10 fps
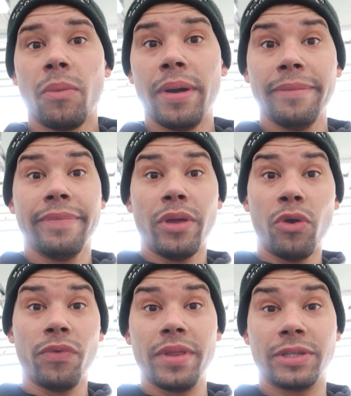Well,
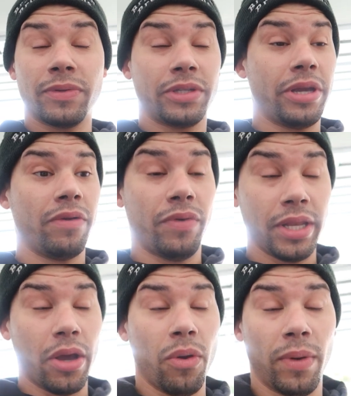hopefully this
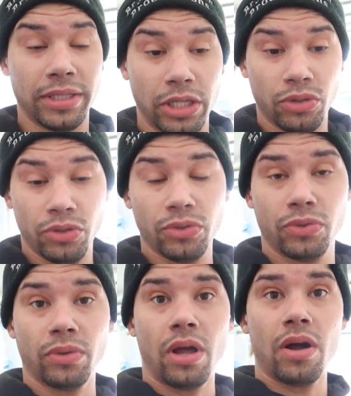video wasn't too
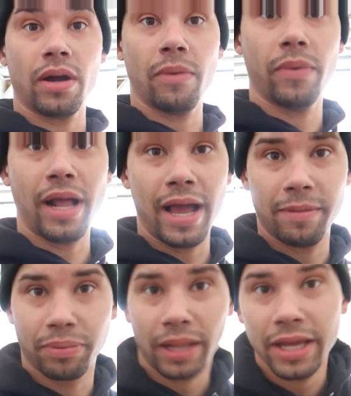long. What I
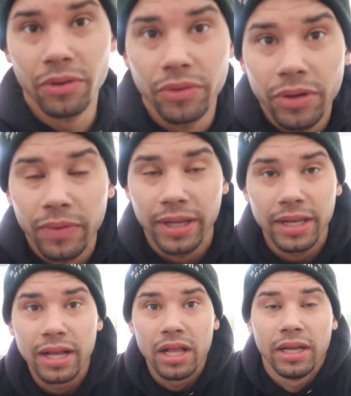had planned on
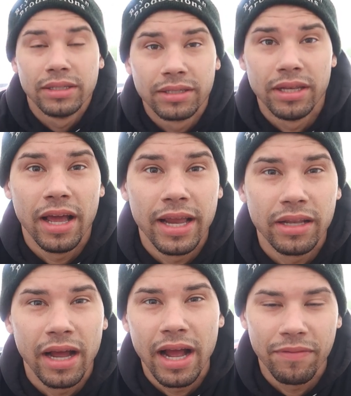doing is
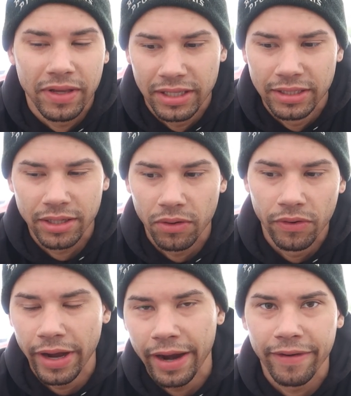tonight, I have like this
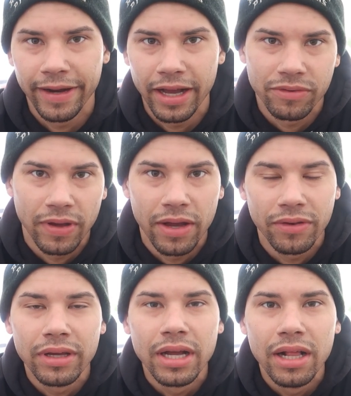little area I
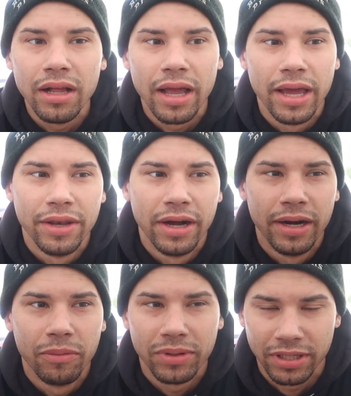found, and
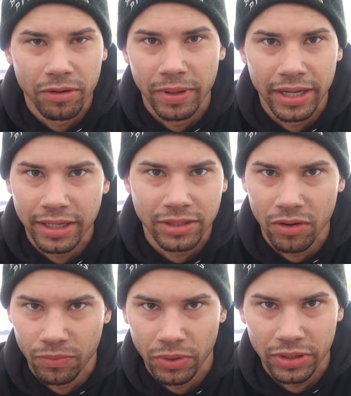once everybody gets
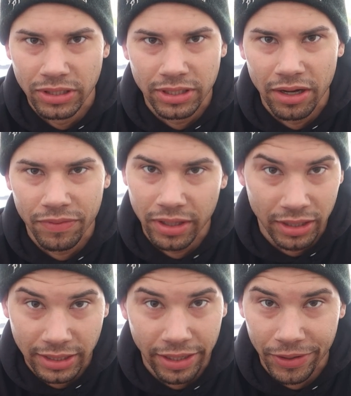off work and stuff,
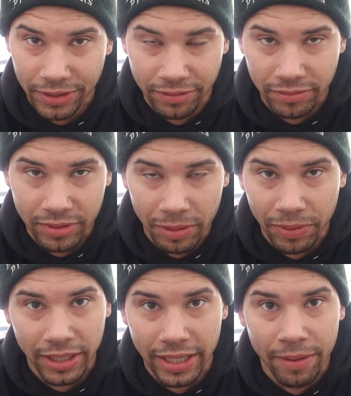this area is
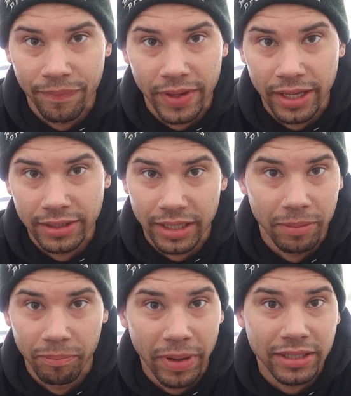completely empty, and it's
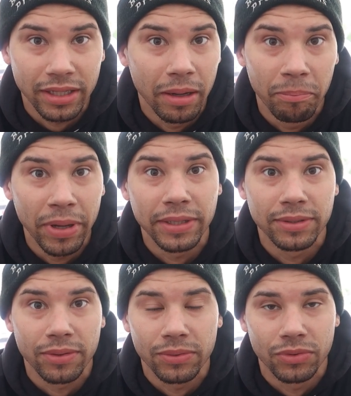like basically a big
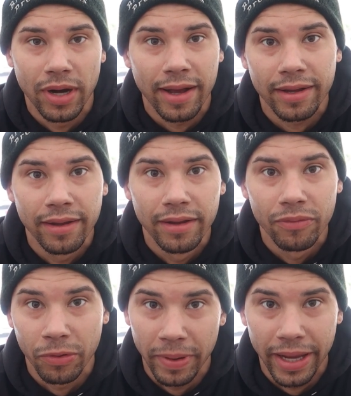circle track
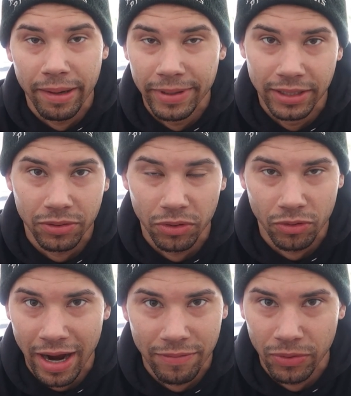for me. I mean, it's on
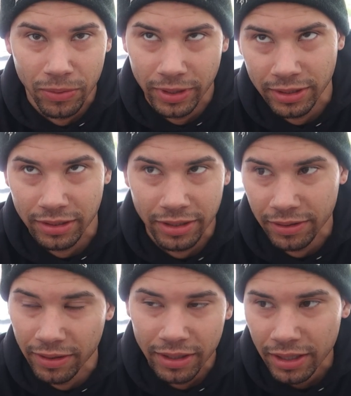gravel and it's
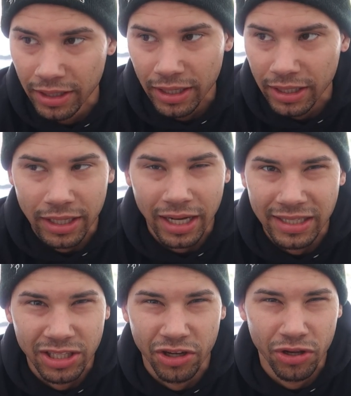near kind of
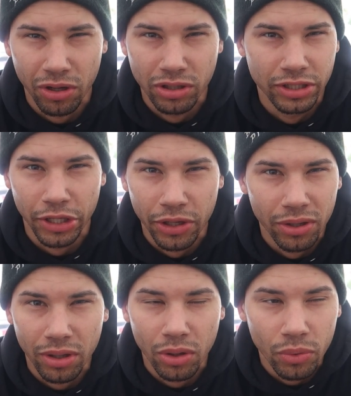like
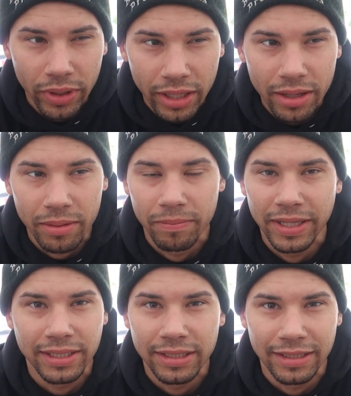secluded
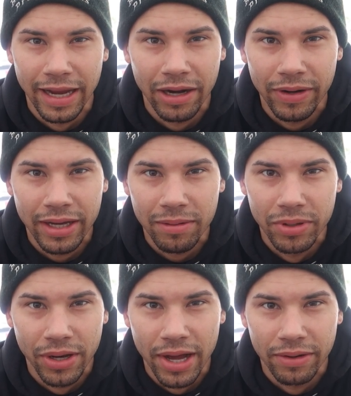business area,
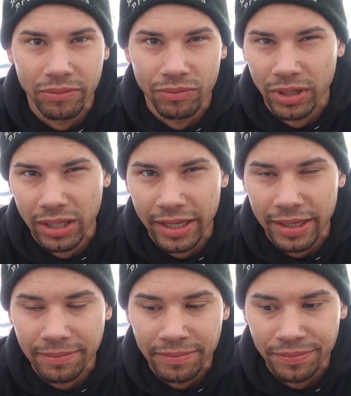but not really.
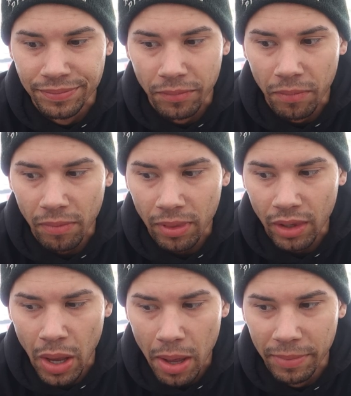
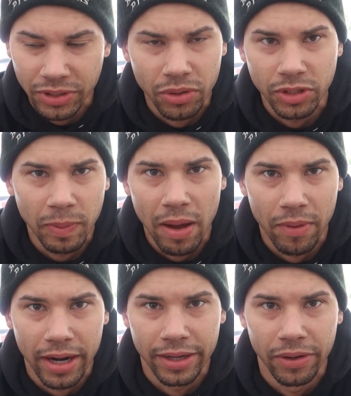It's a good spot
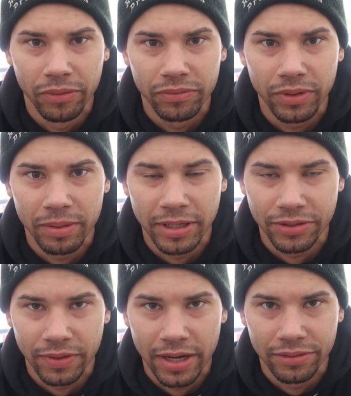where I can go really
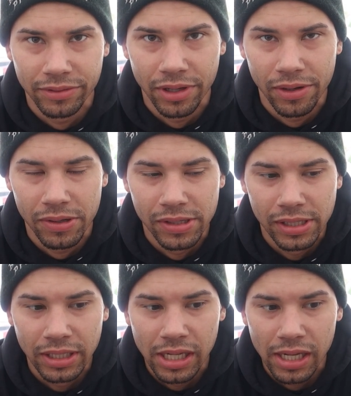mess around, so
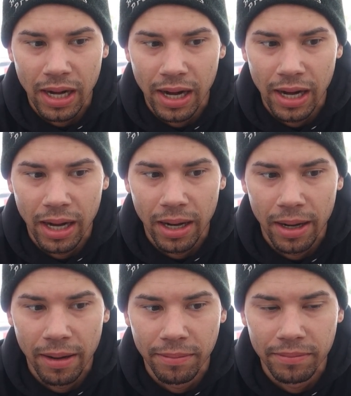
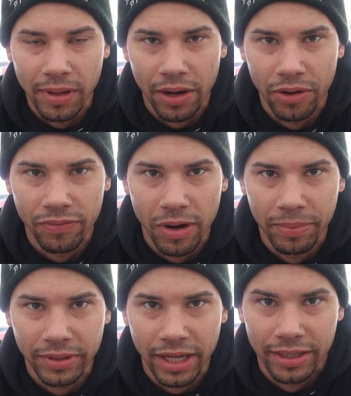I don't know if I'll
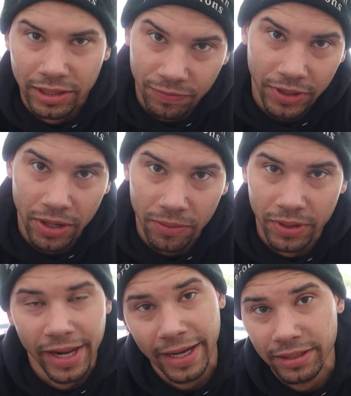put that in this video or
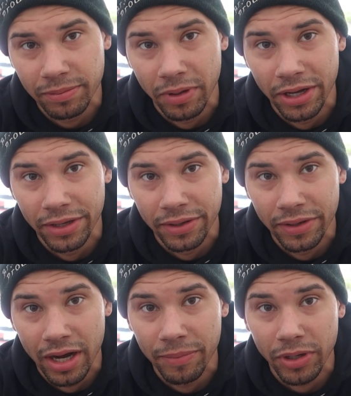the next, but
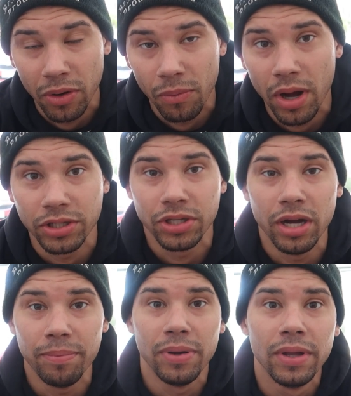I'm gonna go wash
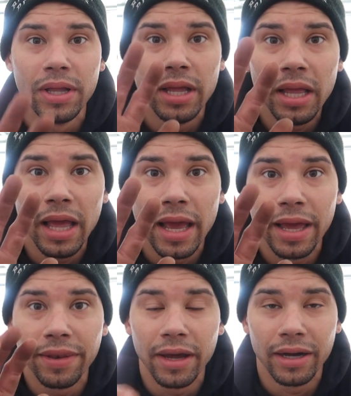up,
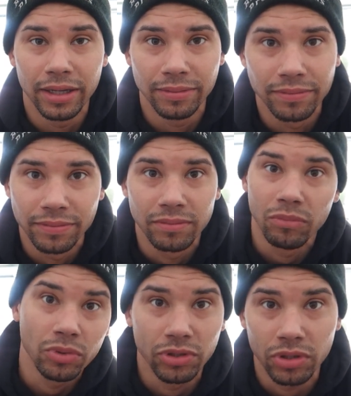and
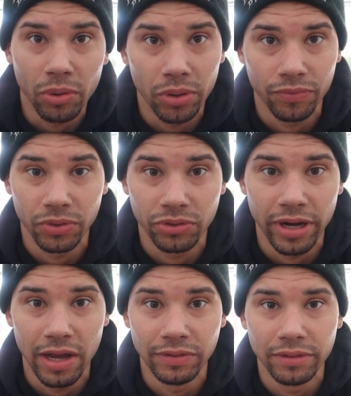we'll just go on our first
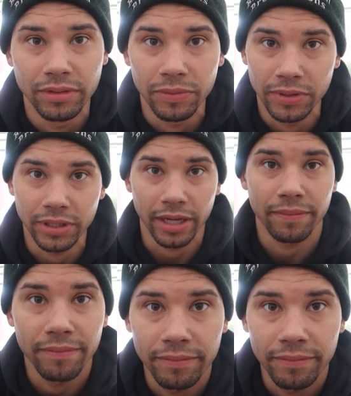drive and see what it's like.